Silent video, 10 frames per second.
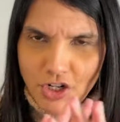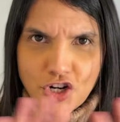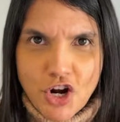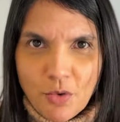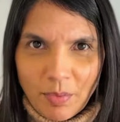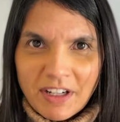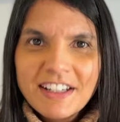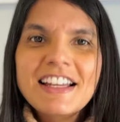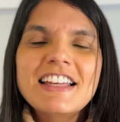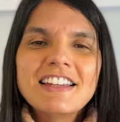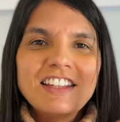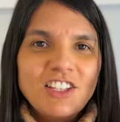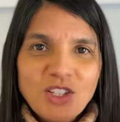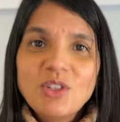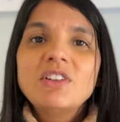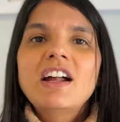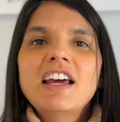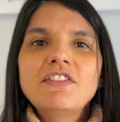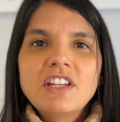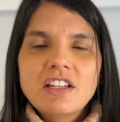Nope. You do not
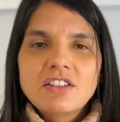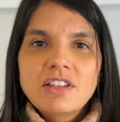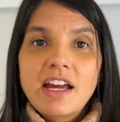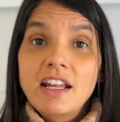have to answer that.